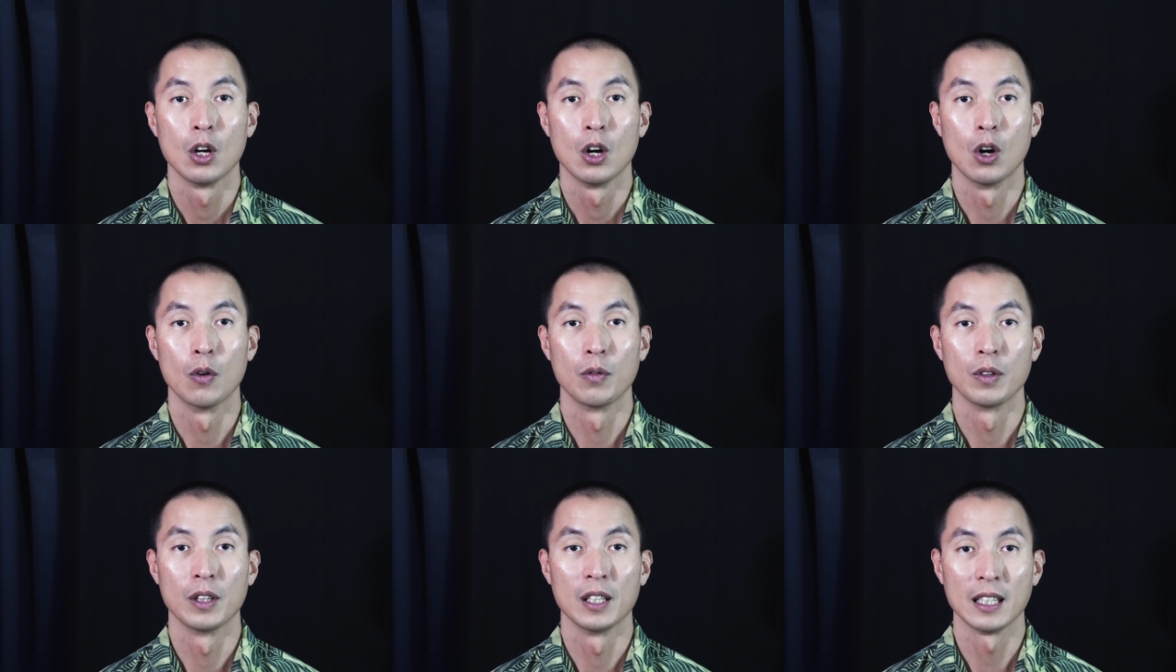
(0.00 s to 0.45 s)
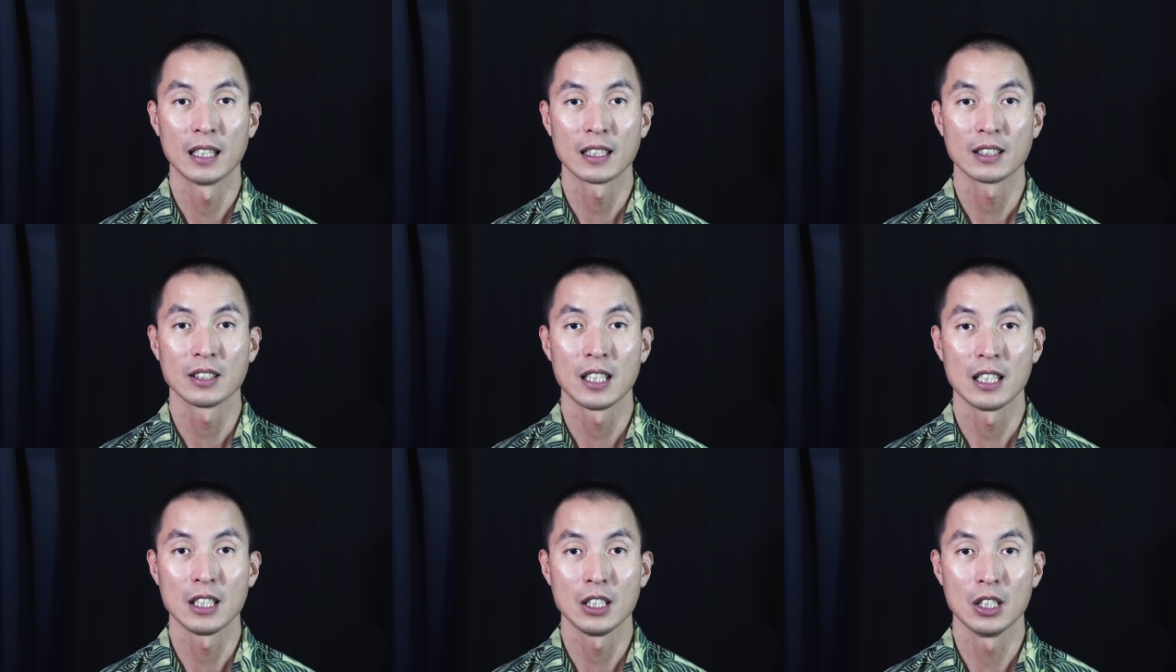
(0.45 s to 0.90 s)
Over the
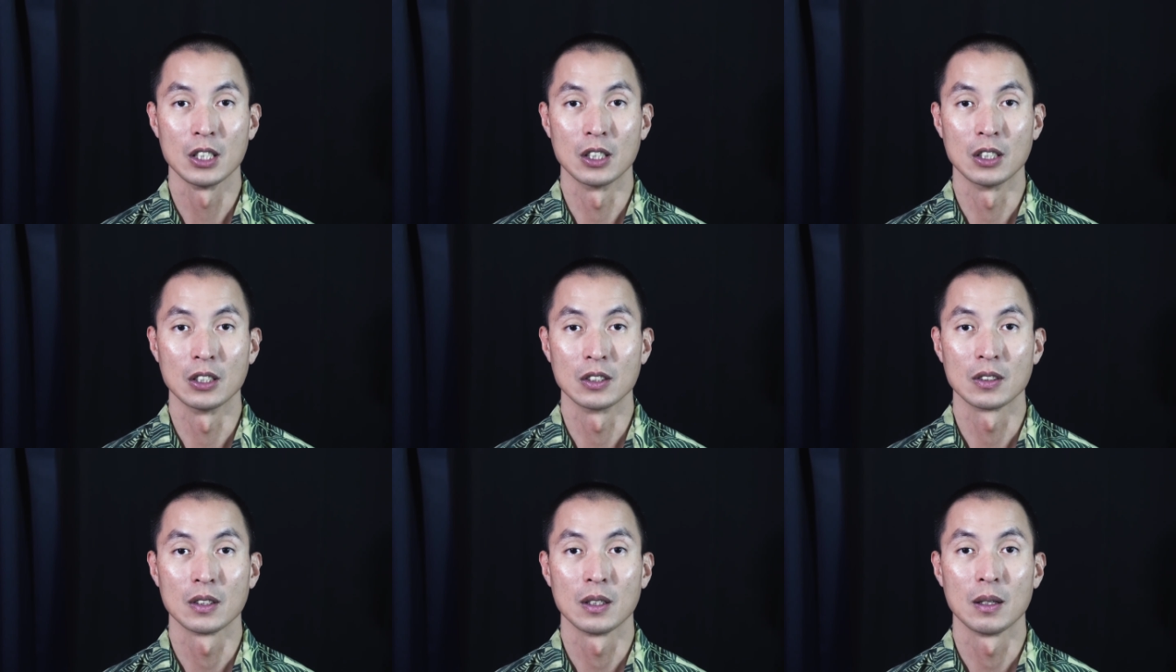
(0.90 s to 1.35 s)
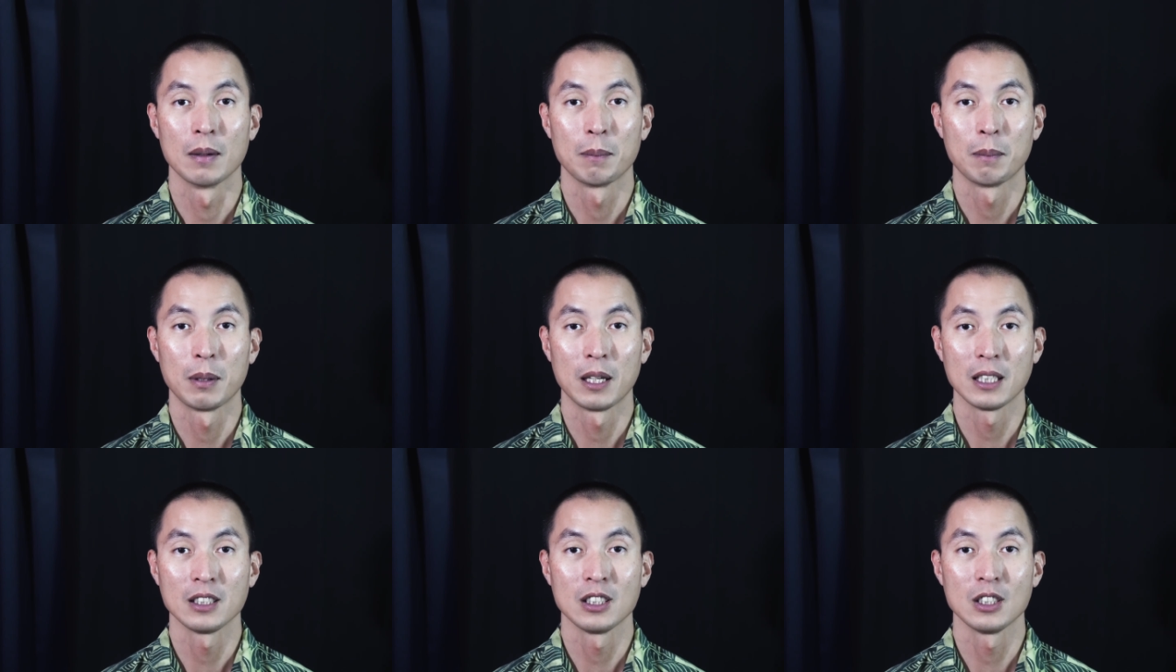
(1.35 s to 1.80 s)
next 10 years,
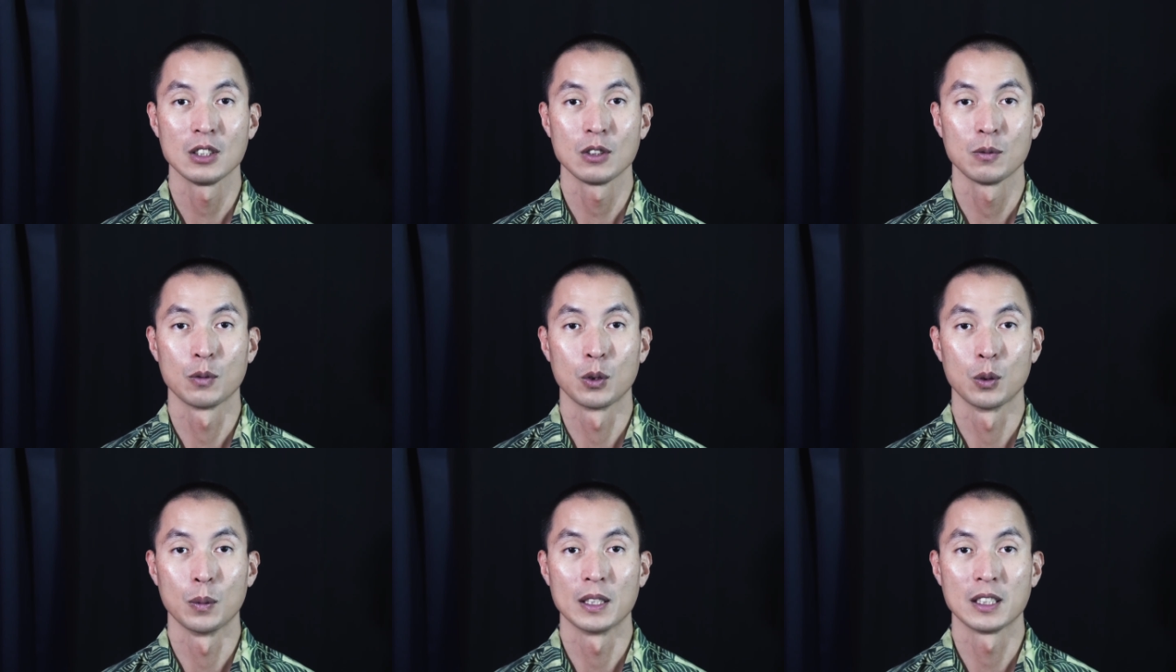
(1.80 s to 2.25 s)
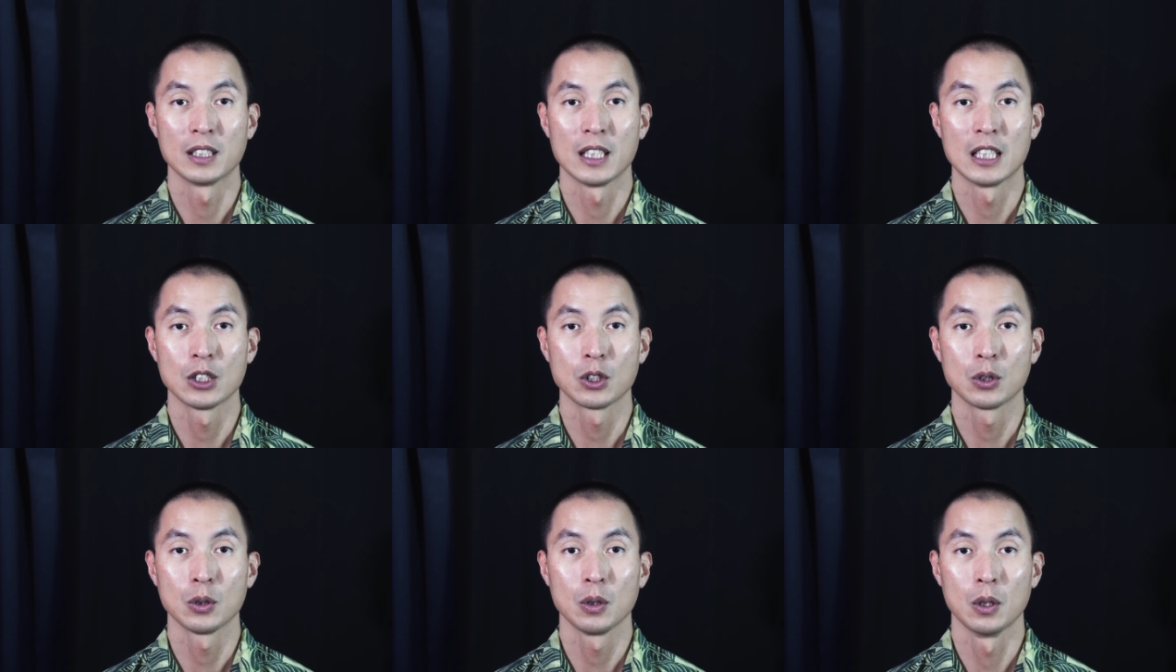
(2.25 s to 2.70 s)
prices for
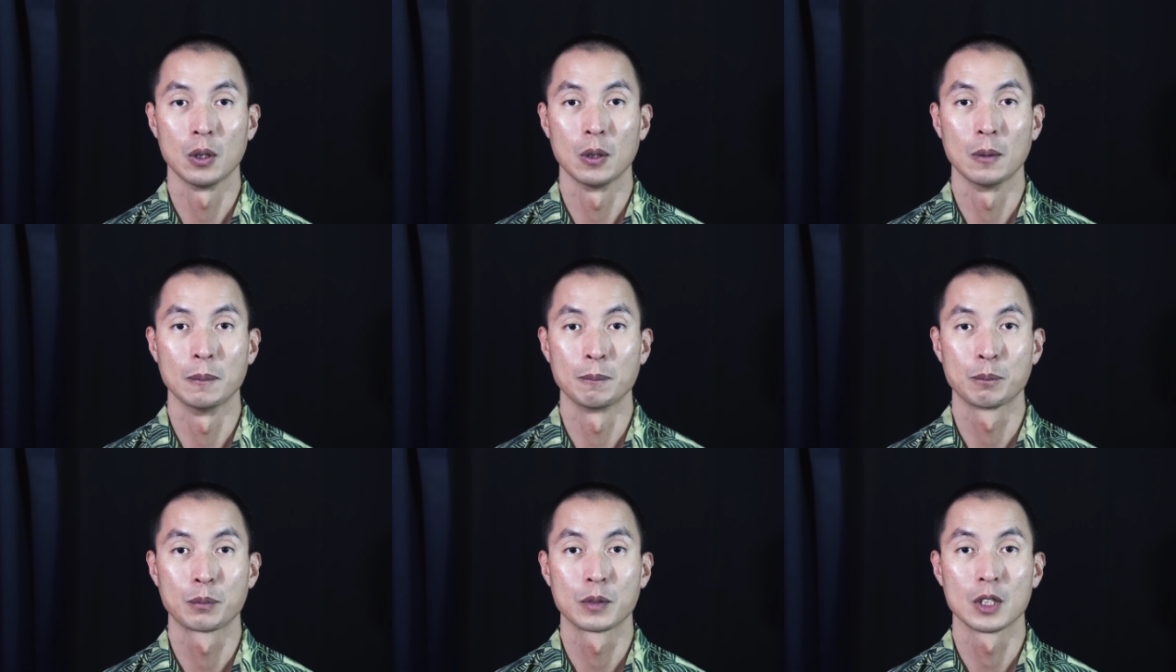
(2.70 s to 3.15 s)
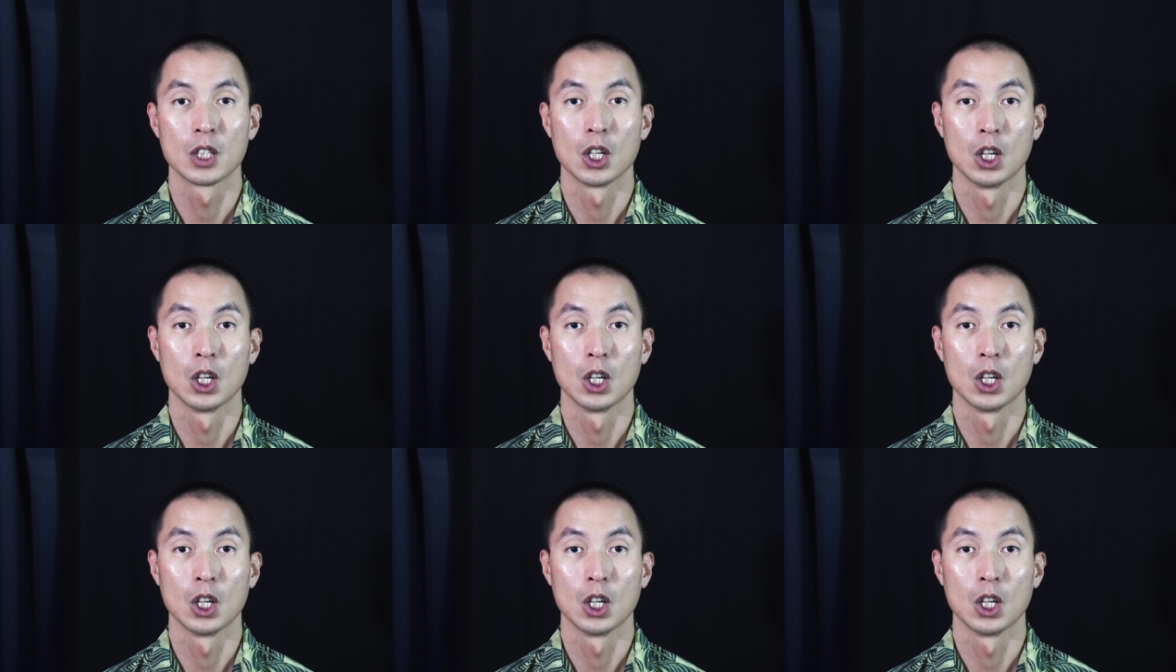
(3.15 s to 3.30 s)
residential homes